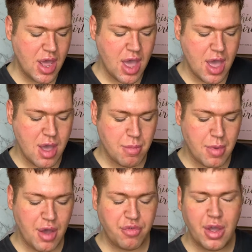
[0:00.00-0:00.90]

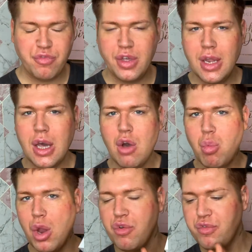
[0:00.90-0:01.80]
I feel like I
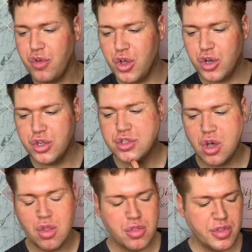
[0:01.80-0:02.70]
want to focus
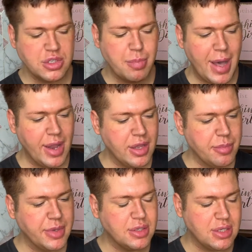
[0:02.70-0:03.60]
on this palette
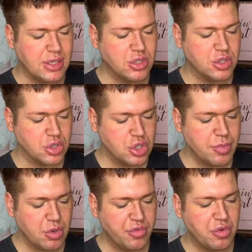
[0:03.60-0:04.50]
because it is such a
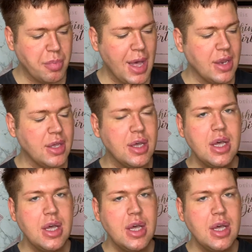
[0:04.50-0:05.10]
beautiful palette,